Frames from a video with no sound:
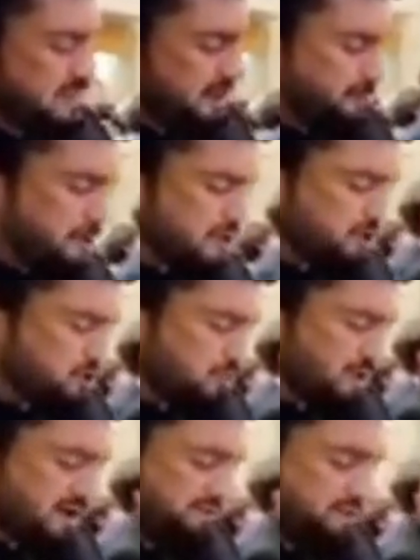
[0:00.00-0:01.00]
upon
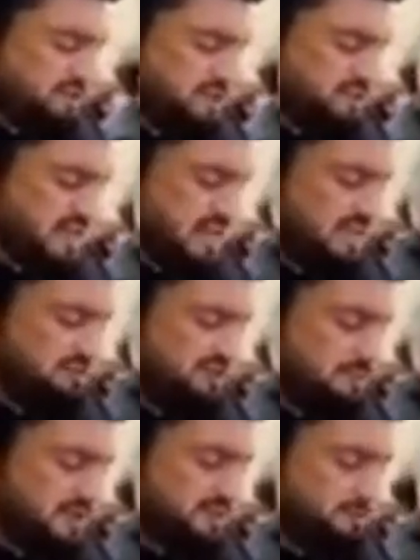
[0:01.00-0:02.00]
global refugees challenge,
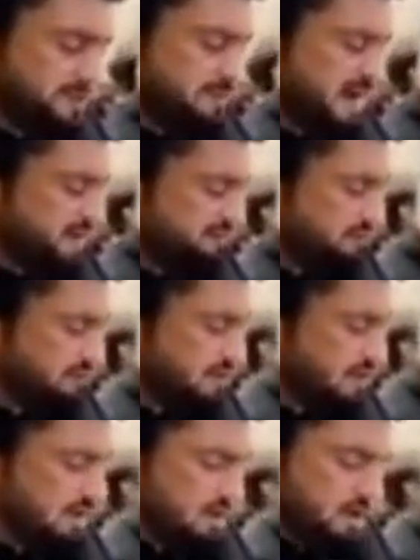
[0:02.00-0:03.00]
we must be mindful
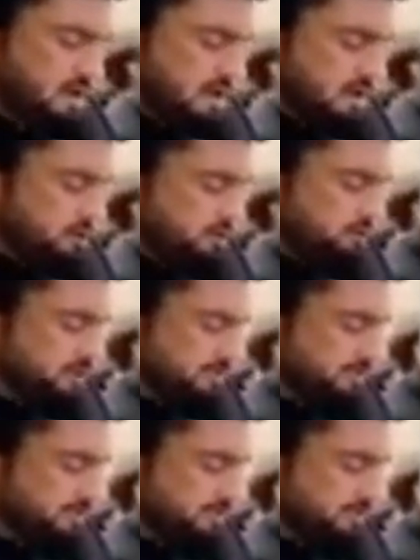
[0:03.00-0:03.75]
to the